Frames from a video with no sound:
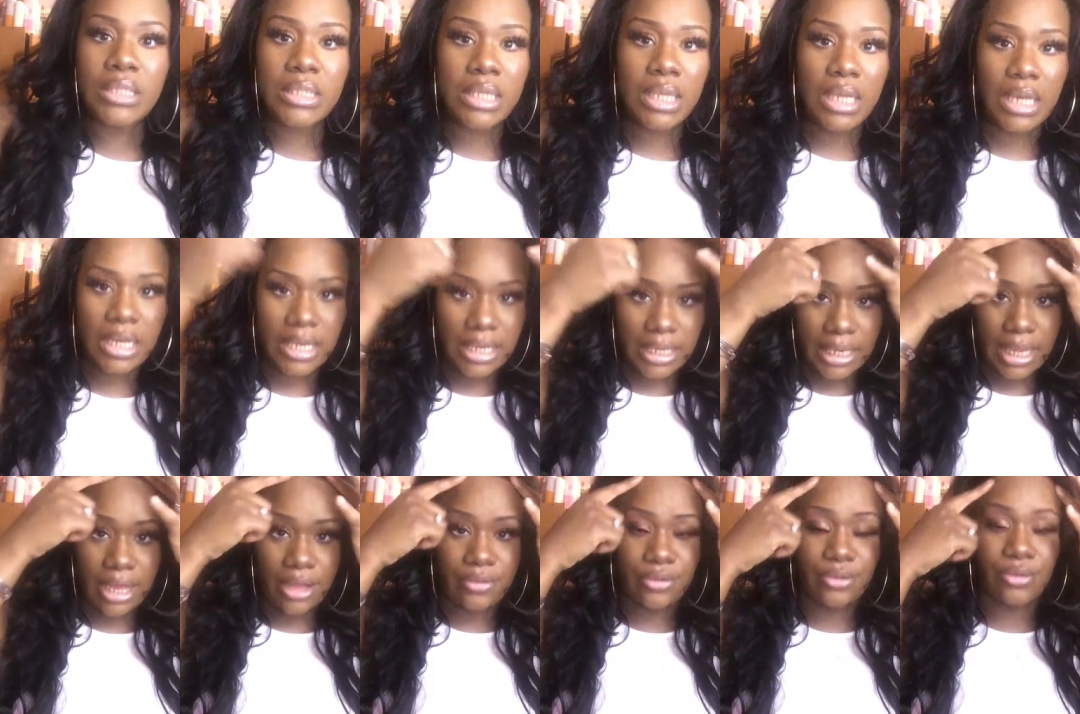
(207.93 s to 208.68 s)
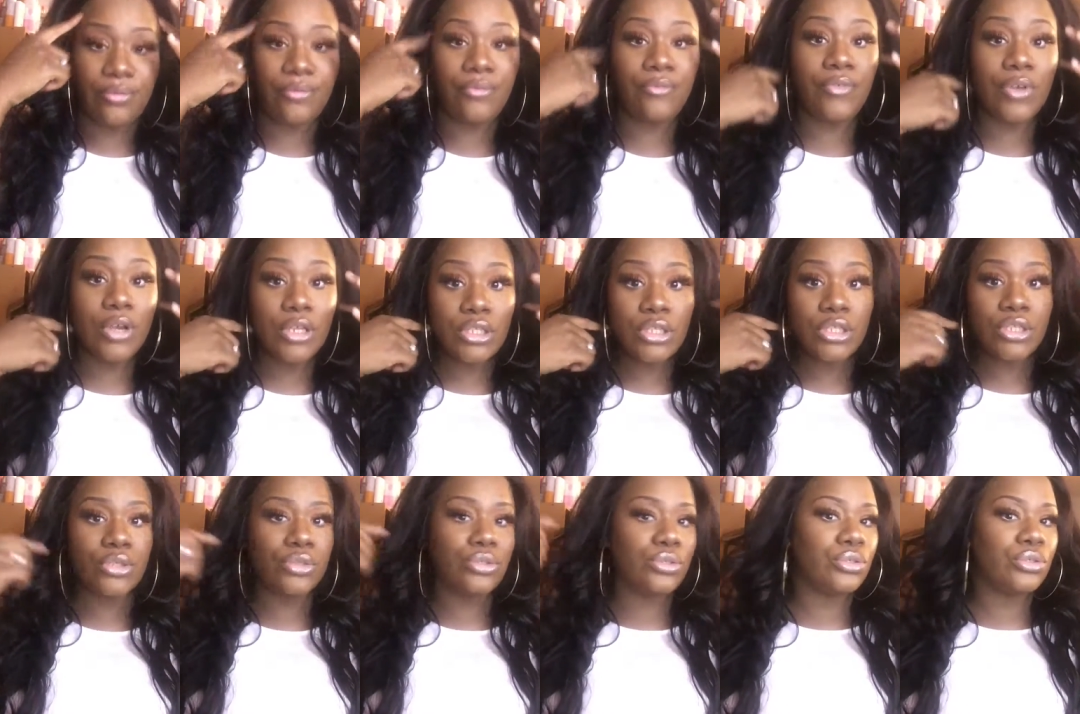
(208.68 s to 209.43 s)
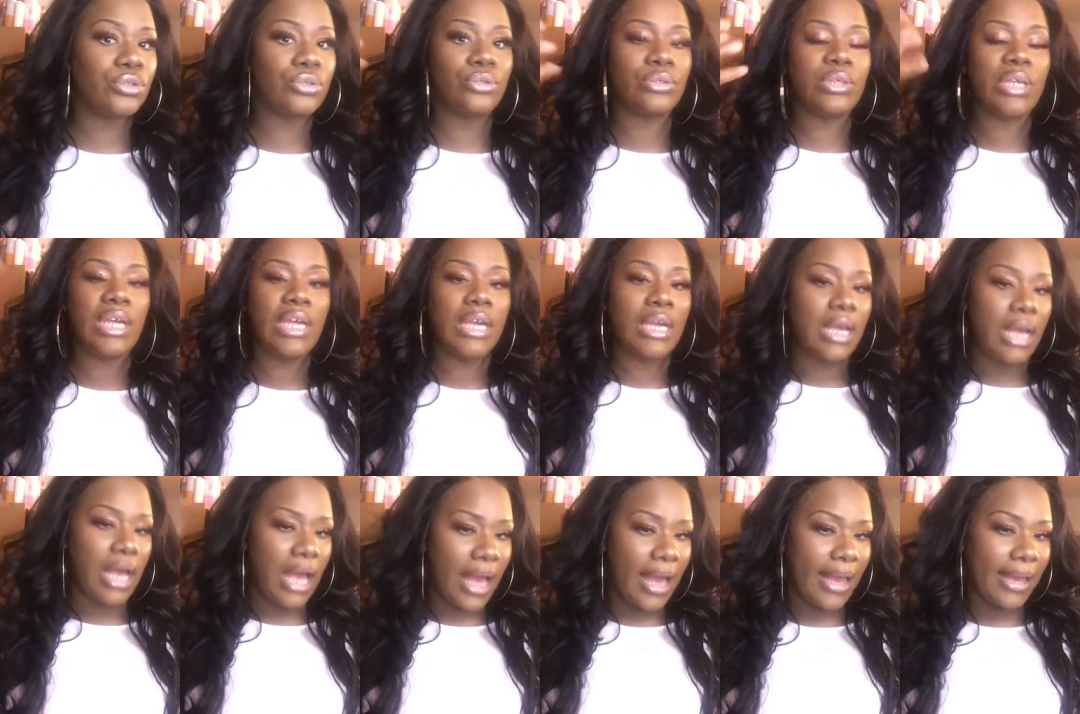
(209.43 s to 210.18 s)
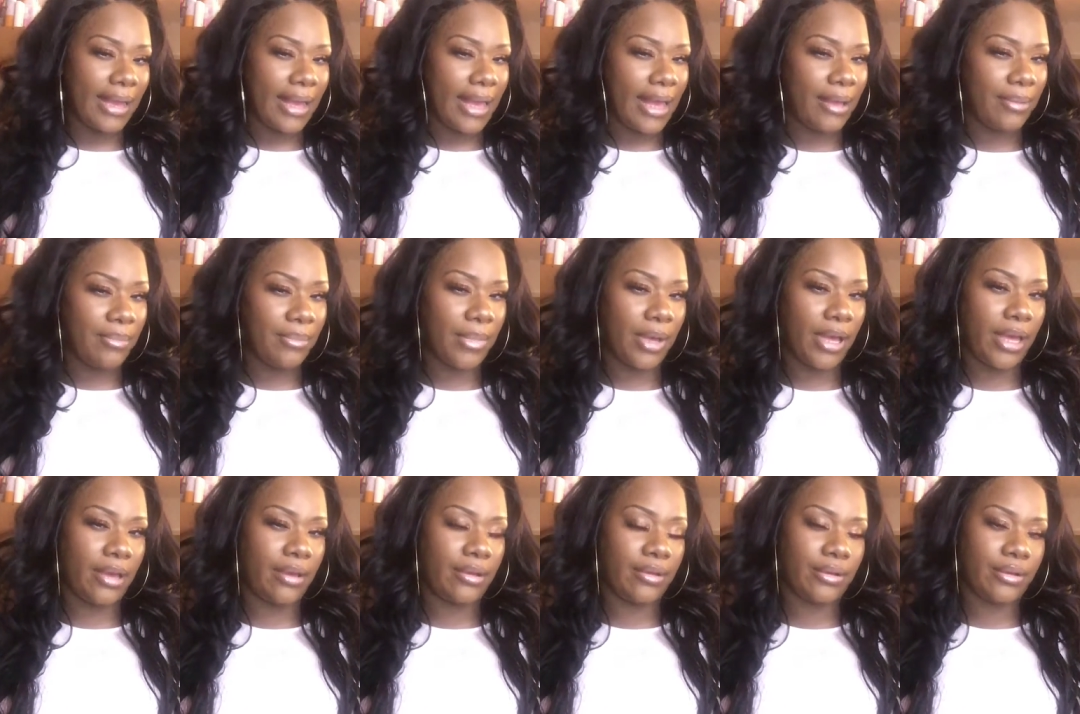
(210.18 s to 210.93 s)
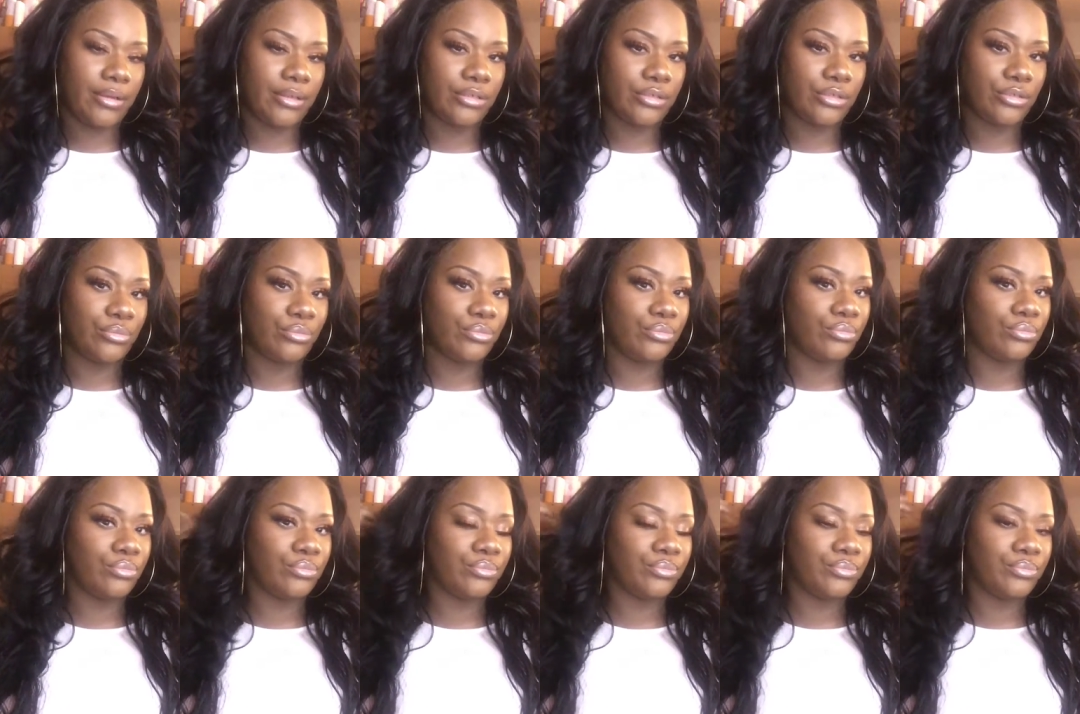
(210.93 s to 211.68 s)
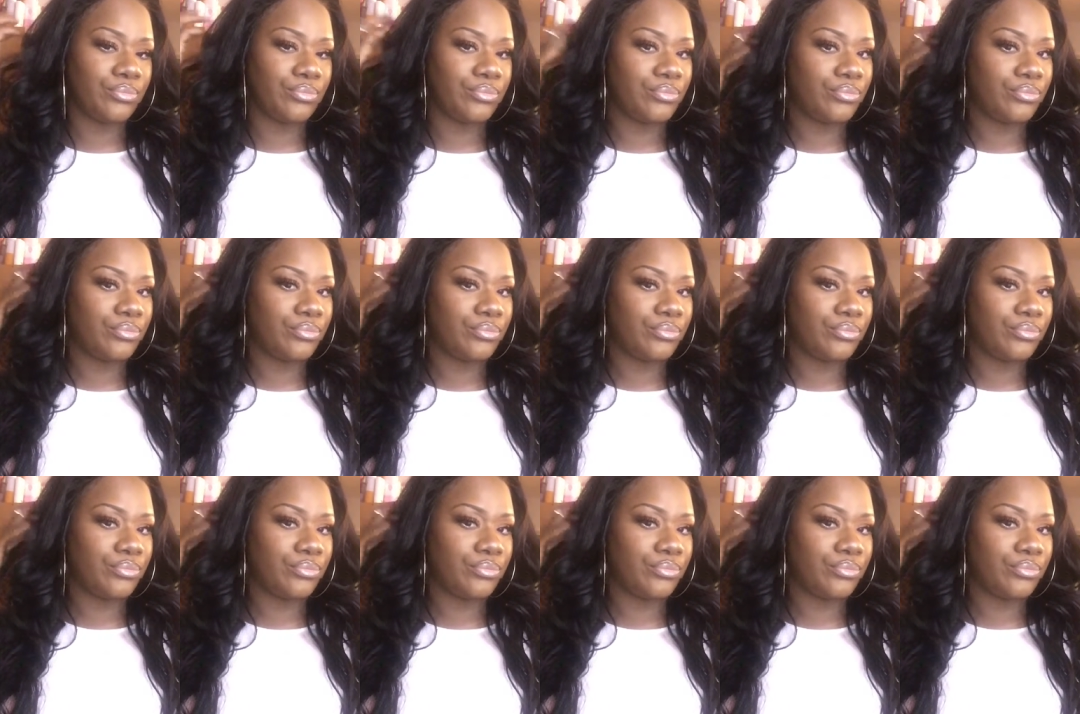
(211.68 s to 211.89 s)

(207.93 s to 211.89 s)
to lay down the frontal. I got my um